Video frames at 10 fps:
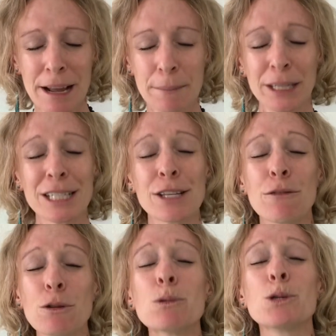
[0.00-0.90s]
Because
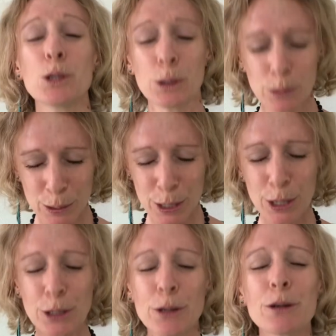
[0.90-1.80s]
if you do,
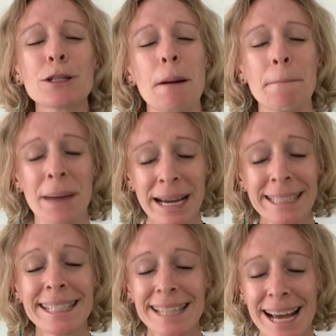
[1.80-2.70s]
you're going to
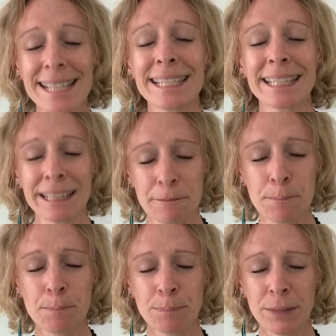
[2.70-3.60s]
magnetize it in.
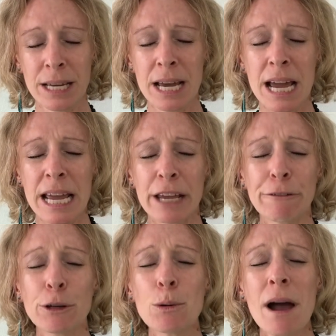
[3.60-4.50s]

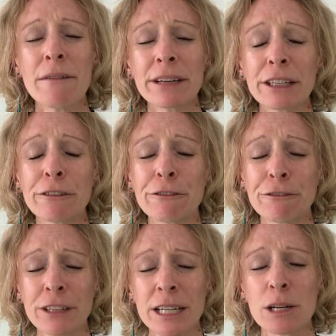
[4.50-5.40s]
If you have any
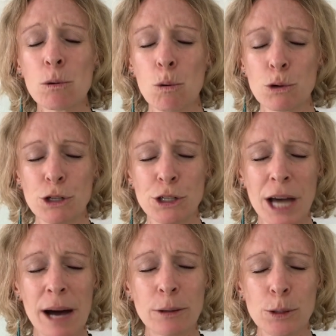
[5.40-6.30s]
fear or
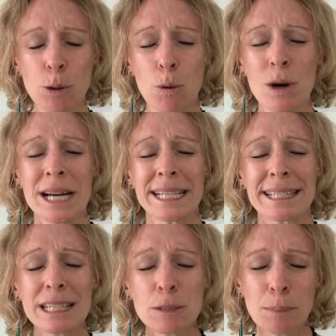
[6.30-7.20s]
doubts or
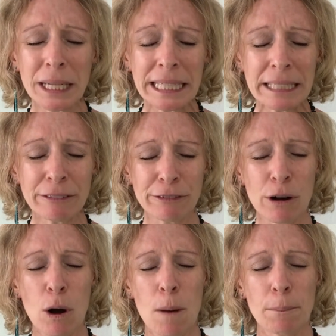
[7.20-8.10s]
disbelief,
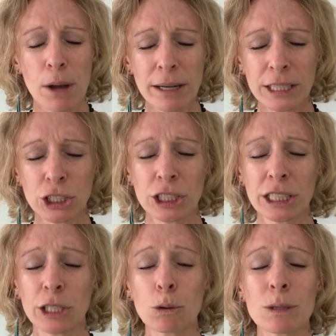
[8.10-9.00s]
blockages
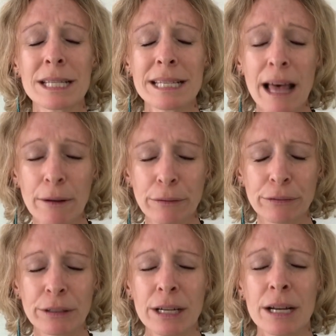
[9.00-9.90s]
in
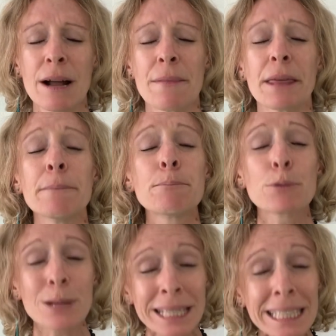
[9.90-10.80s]
yourself, then
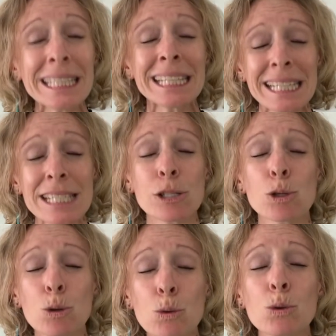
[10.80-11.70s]
bring these
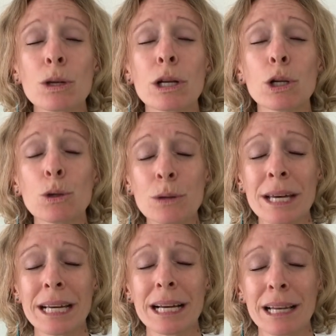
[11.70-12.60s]
to the lunar
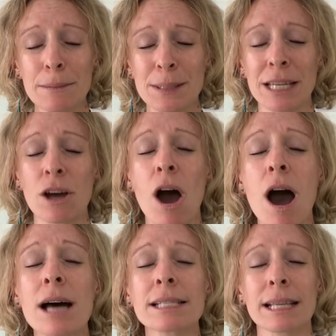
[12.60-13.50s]
eclipse and
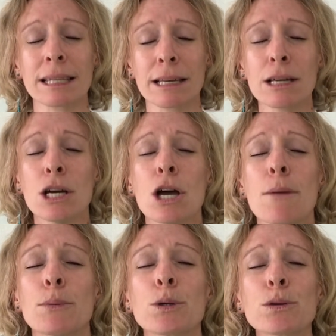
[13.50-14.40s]
ask that the
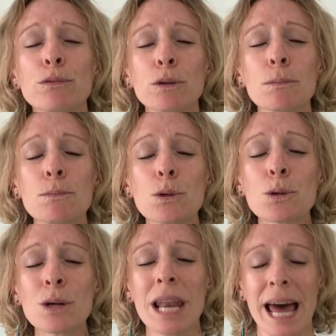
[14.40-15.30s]
beautiful
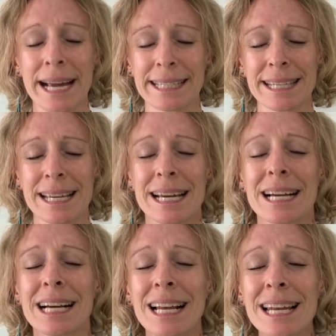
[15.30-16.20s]
moonlight
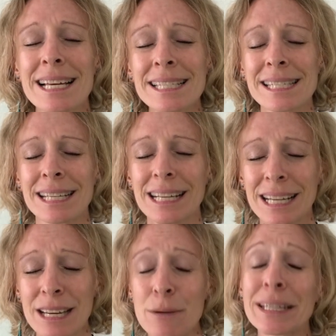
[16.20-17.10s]
cleanse and
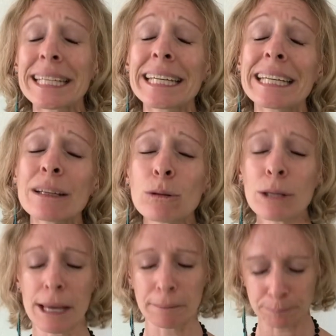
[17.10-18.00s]
clear and heal
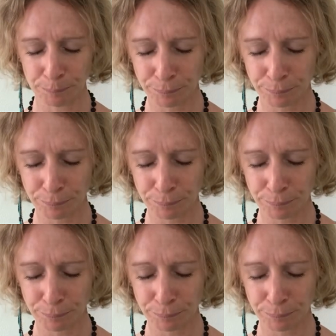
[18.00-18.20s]
them